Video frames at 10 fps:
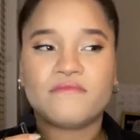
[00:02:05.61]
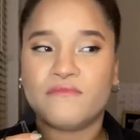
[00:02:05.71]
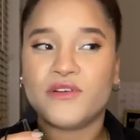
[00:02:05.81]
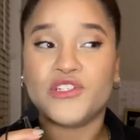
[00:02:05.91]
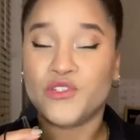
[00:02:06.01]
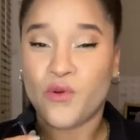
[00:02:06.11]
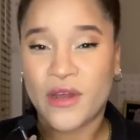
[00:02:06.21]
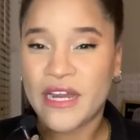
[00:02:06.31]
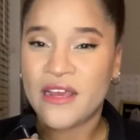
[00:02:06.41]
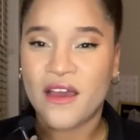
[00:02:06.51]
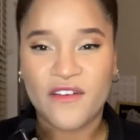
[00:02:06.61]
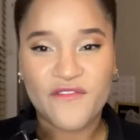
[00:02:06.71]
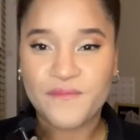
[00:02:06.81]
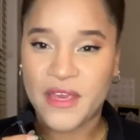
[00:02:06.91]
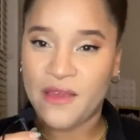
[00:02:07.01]
majority
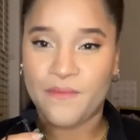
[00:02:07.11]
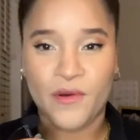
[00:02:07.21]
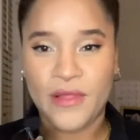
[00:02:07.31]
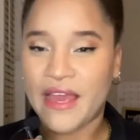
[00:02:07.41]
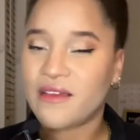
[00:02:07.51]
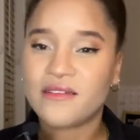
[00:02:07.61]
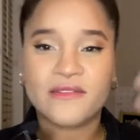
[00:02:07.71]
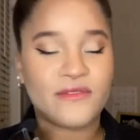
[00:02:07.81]
of people, like